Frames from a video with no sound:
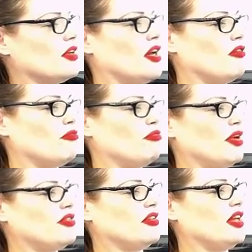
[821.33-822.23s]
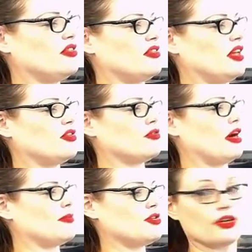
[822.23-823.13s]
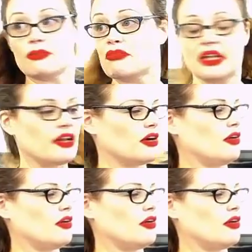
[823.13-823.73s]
kind of busted. That's that's crap that shouldn't be there.